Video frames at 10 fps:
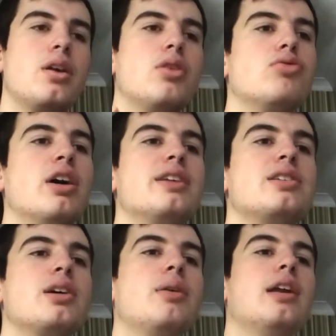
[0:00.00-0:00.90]
Right,
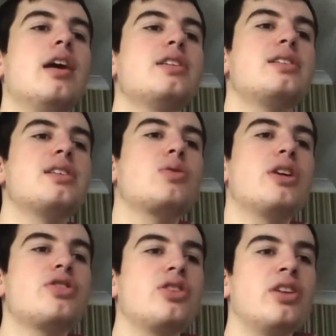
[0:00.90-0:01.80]
so I'll answer this
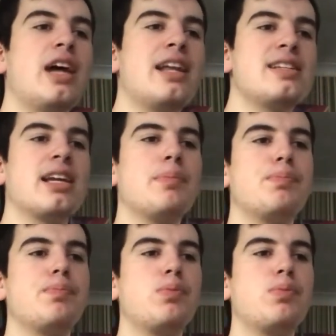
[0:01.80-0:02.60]
question and take a